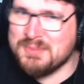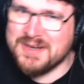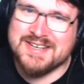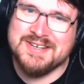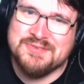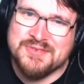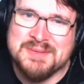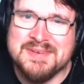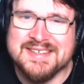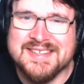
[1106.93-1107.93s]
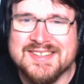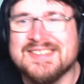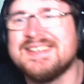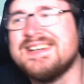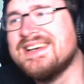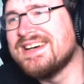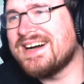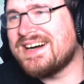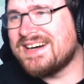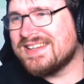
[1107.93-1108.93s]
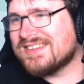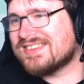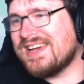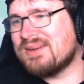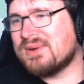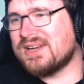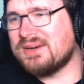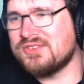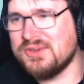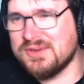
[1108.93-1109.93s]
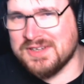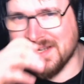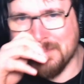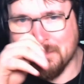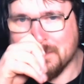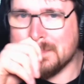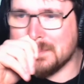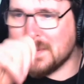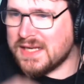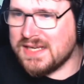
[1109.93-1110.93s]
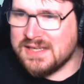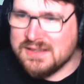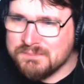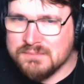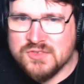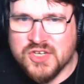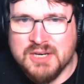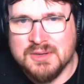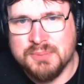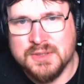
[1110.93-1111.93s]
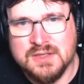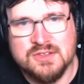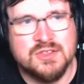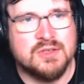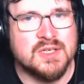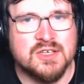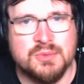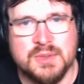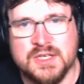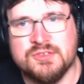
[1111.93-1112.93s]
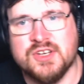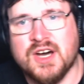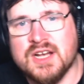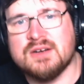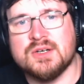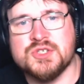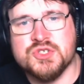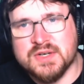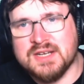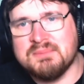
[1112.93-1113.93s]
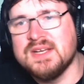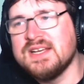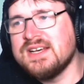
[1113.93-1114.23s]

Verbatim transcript: my good friend Melissa. Uh, this game when I was doing um, the Diamond and Pearl Soul Link with Tyler on stream.